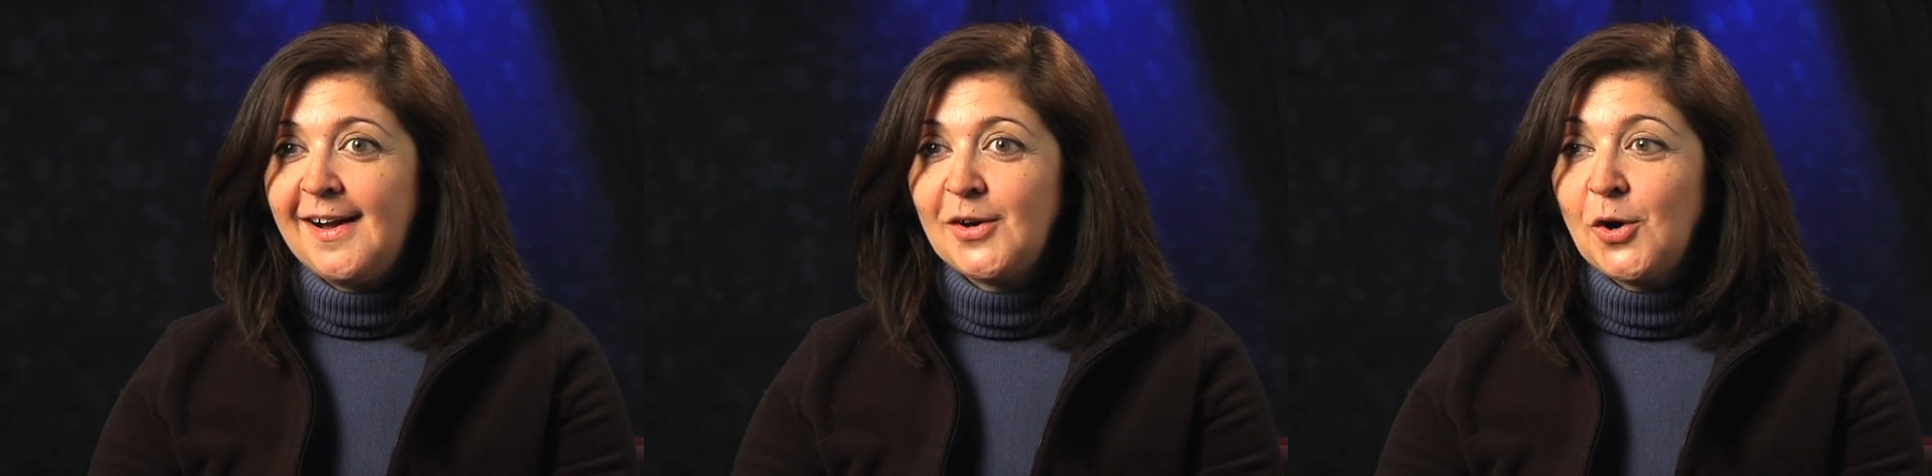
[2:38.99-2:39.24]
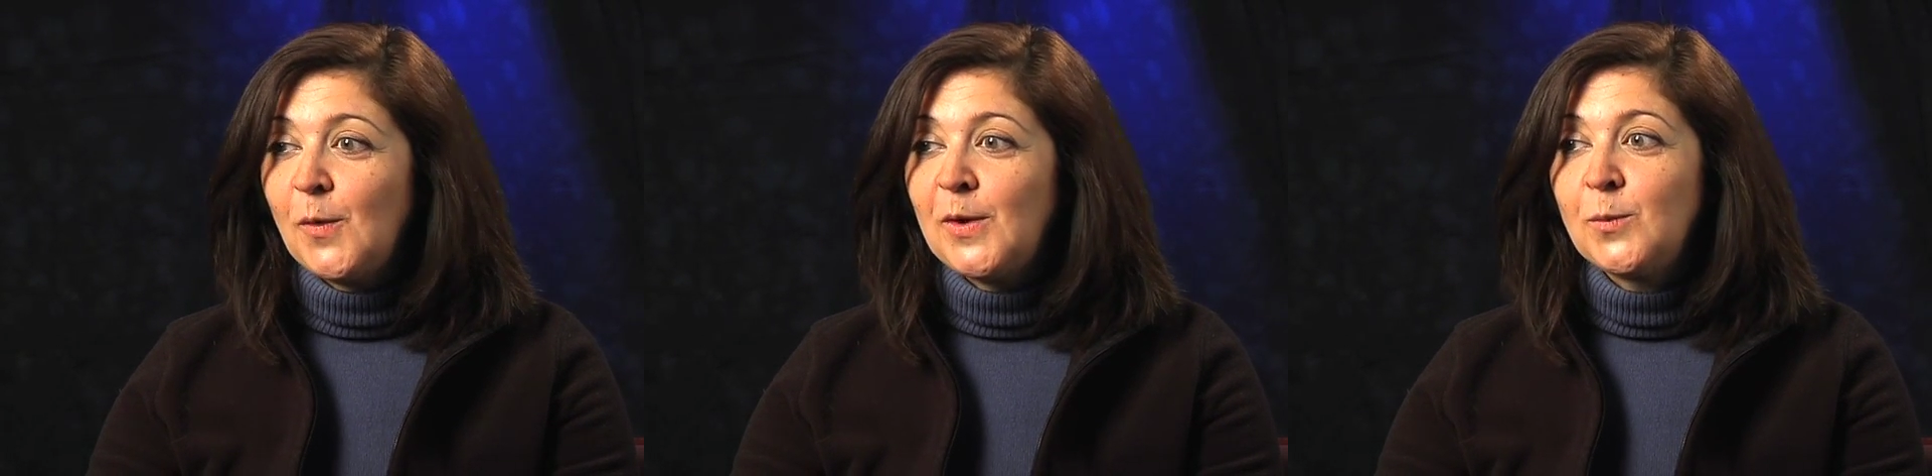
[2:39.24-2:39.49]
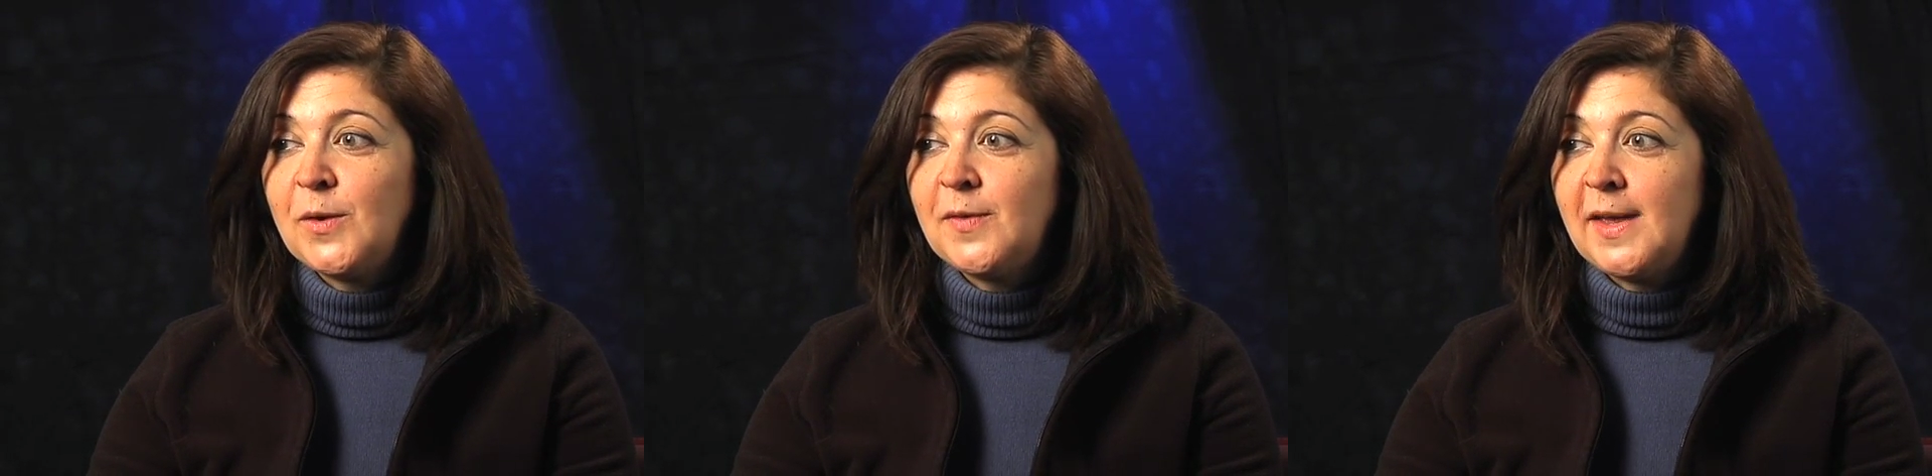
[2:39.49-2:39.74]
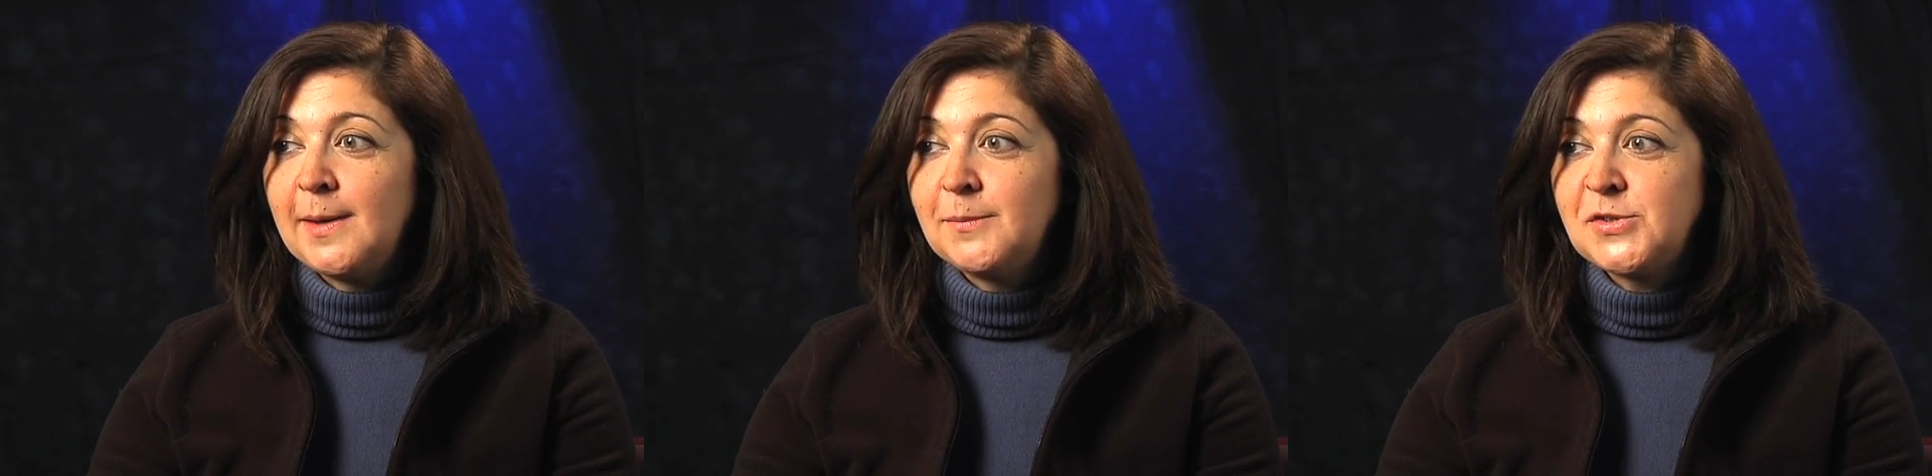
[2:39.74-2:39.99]
going with
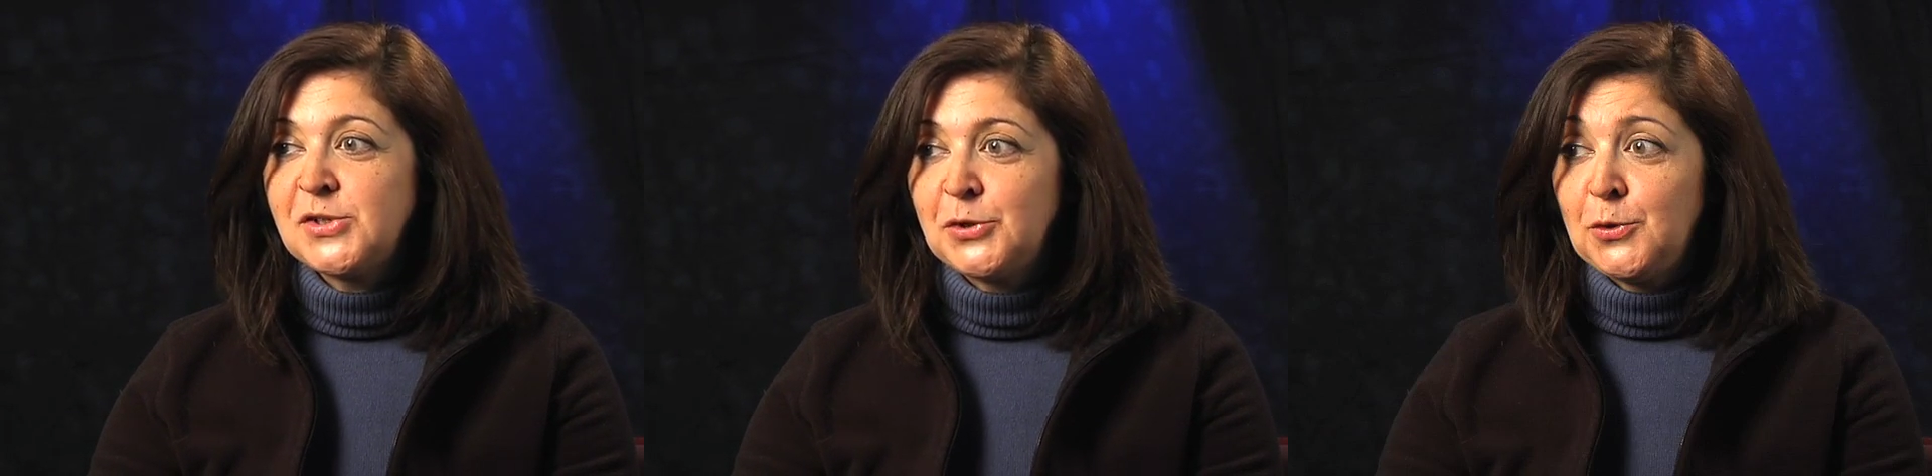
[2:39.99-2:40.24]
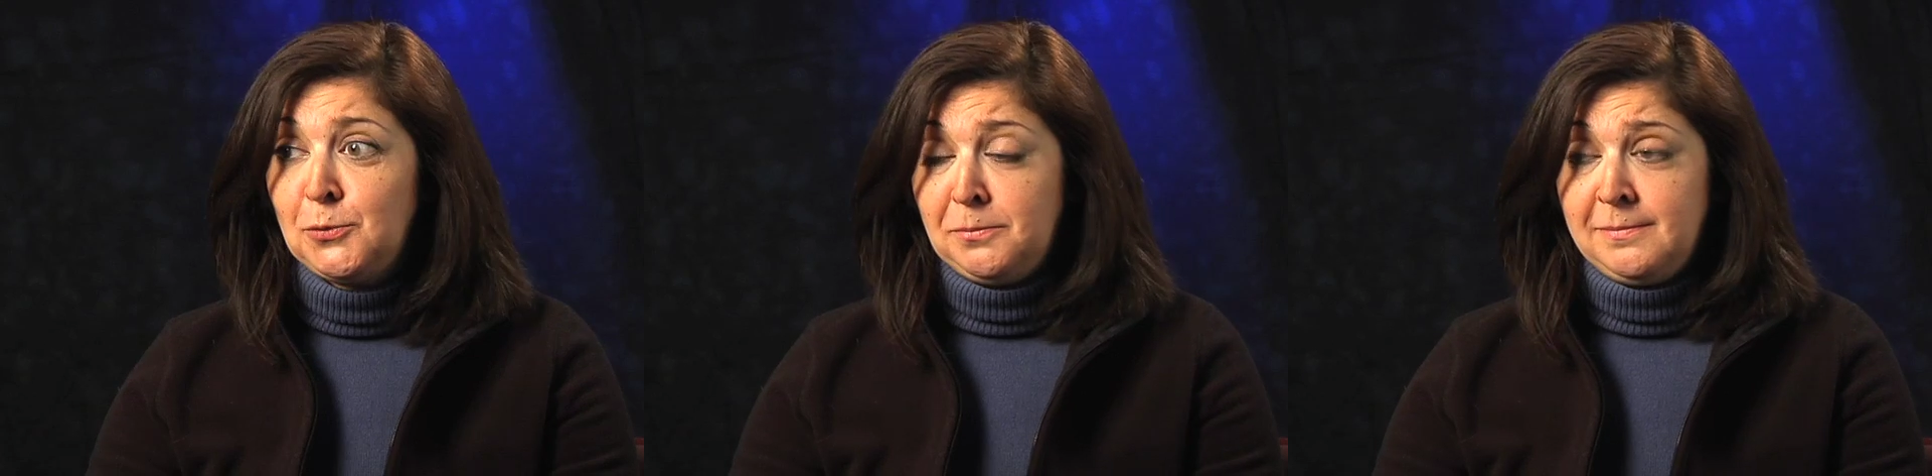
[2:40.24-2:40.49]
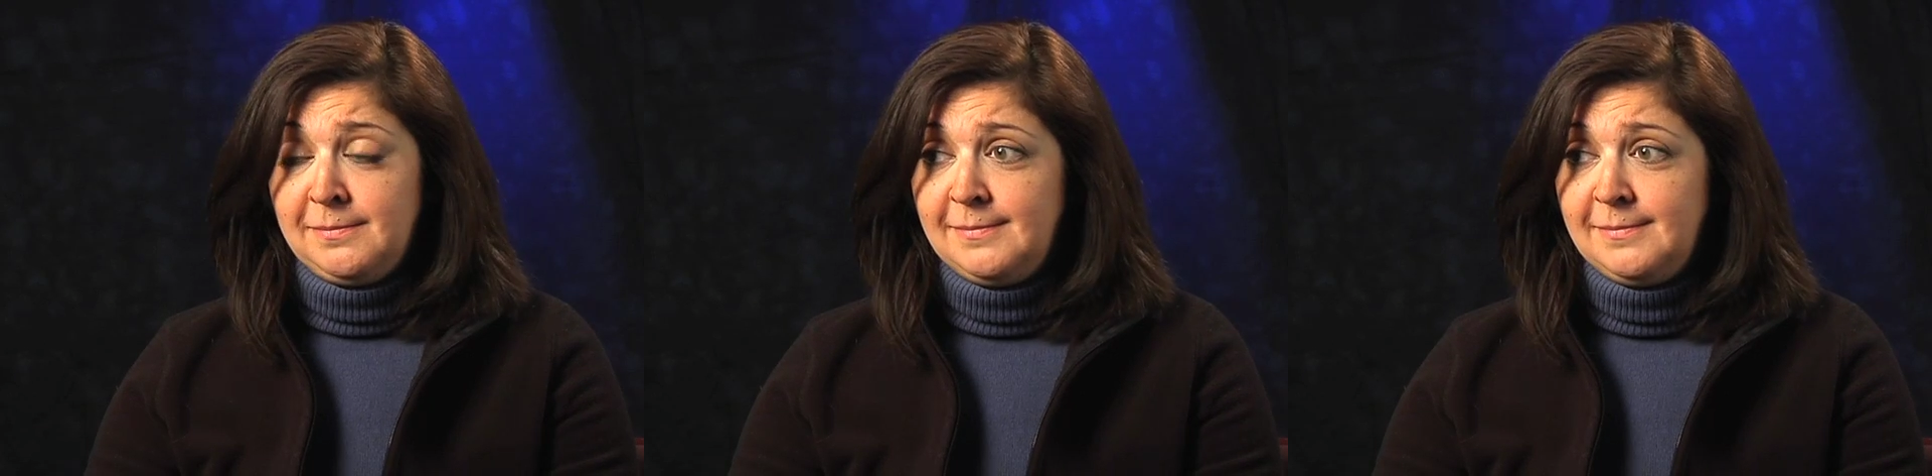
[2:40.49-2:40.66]
them to